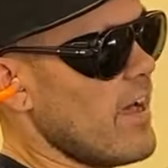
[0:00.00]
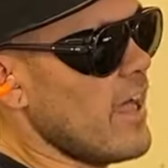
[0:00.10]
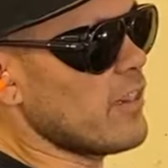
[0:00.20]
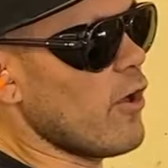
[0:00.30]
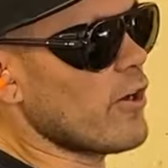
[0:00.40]

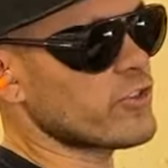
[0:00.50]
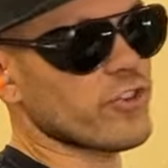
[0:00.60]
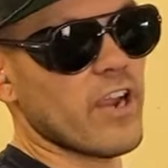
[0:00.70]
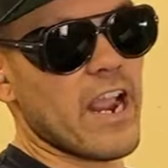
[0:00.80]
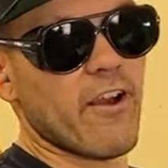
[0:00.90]
a
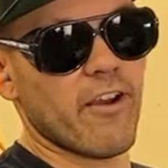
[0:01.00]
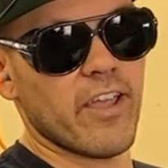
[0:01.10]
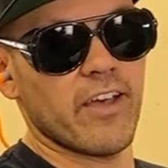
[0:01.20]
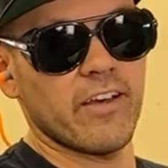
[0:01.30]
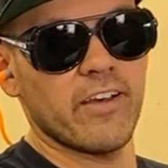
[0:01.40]
larger
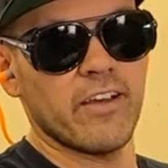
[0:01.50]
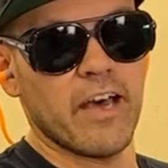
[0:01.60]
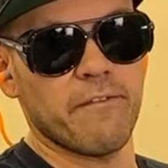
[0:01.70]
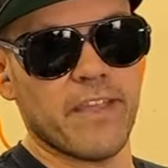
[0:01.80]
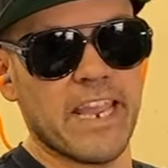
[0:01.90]
area
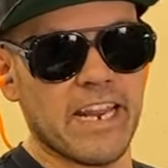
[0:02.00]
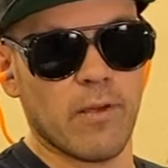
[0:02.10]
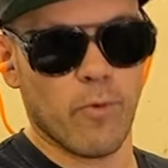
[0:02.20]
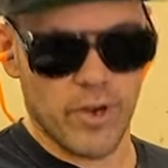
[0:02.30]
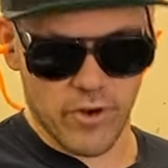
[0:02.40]
of
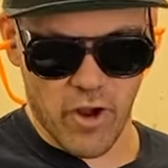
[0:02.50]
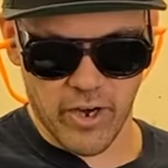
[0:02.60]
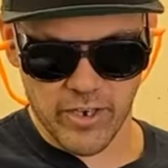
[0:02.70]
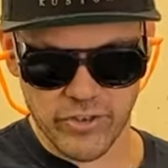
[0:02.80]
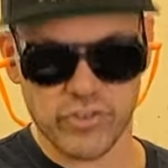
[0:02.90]
heating where you're
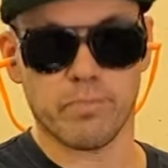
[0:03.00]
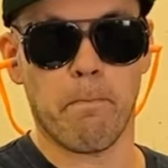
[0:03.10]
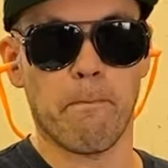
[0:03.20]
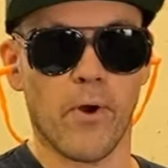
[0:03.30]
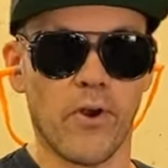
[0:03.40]
not gonna just
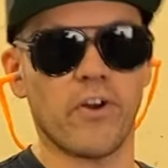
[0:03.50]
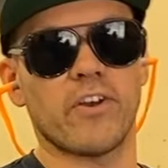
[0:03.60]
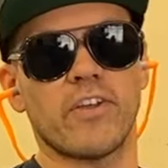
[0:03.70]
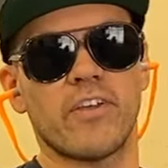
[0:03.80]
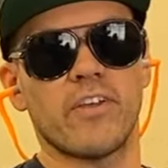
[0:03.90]

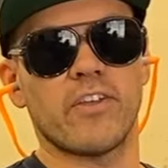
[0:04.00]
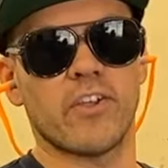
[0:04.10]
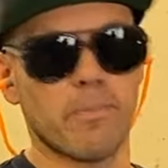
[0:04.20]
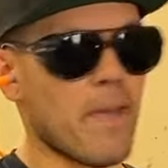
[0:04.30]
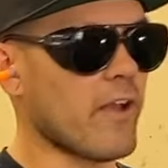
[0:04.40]
burn
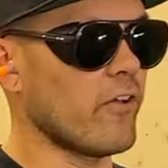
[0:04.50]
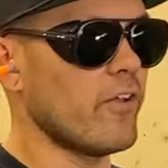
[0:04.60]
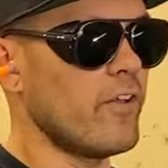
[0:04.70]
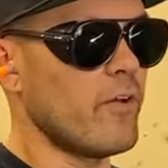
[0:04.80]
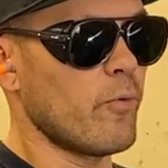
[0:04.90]
your metal.
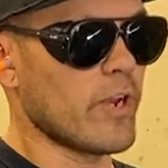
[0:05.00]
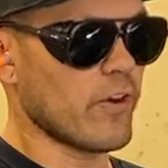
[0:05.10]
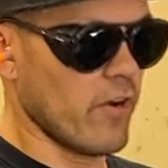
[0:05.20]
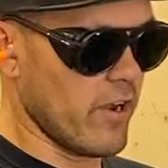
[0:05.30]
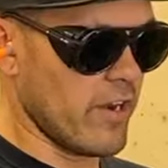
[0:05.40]
When
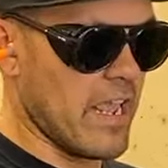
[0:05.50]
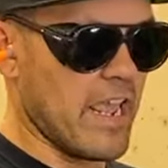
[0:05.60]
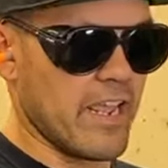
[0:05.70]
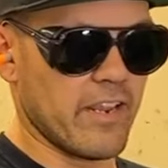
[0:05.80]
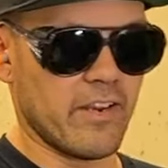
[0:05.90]
you're on
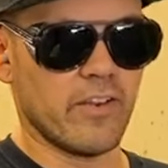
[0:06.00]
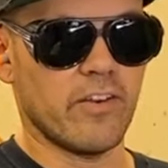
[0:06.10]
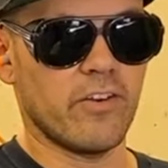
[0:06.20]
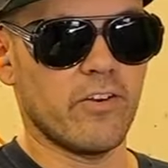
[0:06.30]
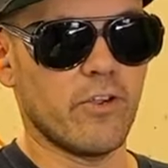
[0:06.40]
a
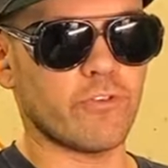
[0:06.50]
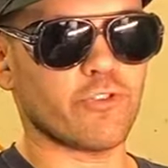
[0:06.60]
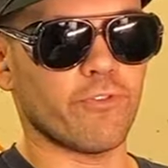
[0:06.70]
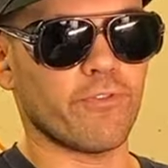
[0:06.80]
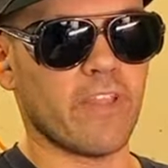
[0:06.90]

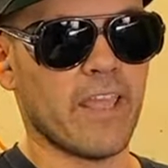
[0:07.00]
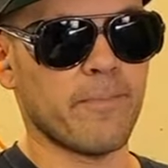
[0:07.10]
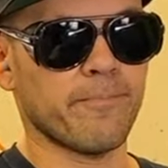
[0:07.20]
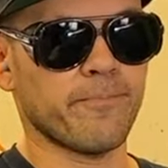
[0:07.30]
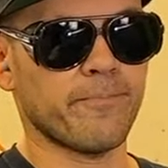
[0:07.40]
neutral
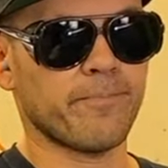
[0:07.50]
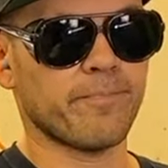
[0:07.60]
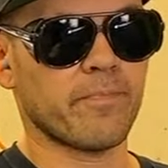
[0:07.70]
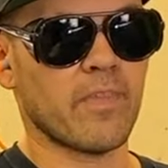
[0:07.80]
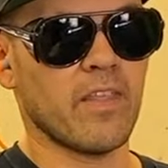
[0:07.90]
flame,
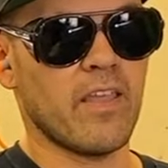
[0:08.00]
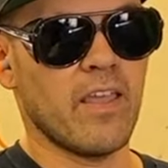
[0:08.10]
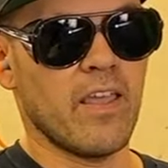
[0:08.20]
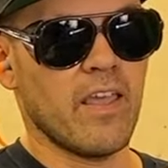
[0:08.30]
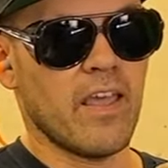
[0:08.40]

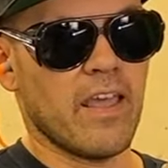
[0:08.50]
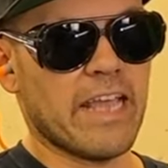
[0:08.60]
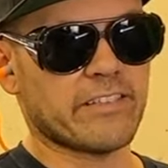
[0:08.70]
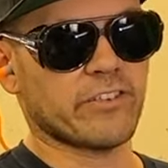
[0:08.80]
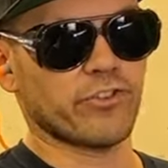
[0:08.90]

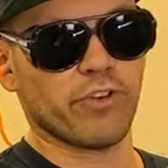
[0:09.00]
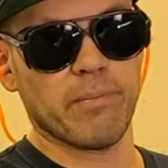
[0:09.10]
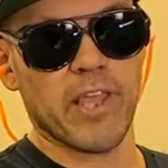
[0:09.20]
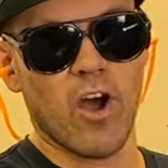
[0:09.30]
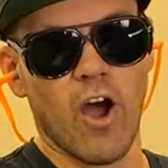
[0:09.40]
it's
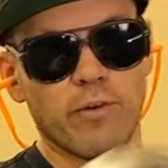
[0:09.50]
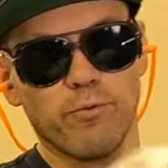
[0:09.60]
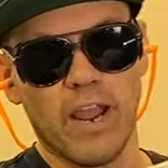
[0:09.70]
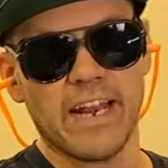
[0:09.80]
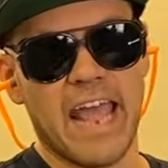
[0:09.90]
extremely hot
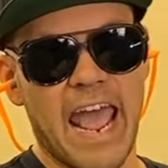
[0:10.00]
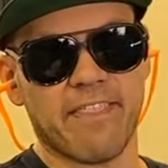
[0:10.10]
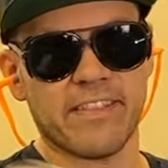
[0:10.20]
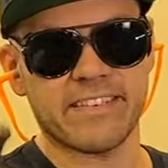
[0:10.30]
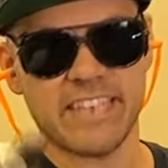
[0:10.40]
right
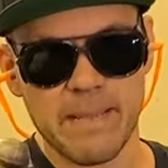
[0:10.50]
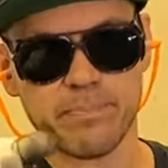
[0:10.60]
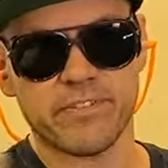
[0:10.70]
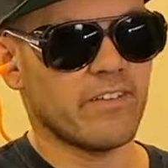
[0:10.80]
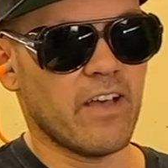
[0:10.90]
at the
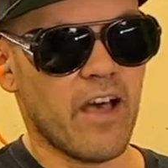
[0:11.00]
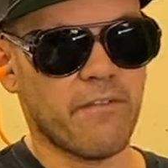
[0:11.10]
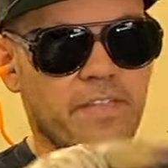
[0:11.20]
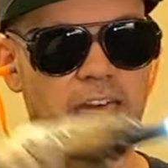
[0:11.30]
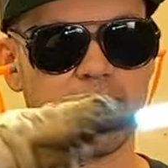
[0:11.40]
tips
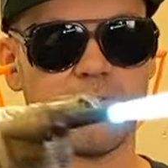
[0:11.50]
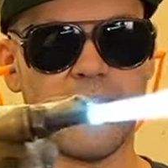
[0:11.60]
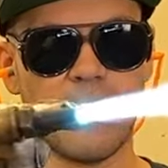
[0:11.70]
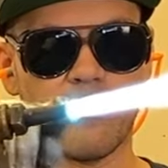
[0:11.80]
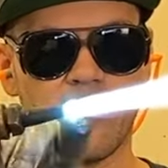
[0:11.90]
of that
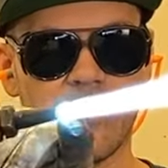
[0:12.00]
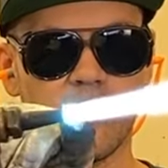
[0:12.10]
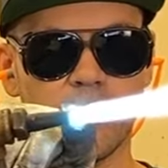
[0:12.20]
flame, the little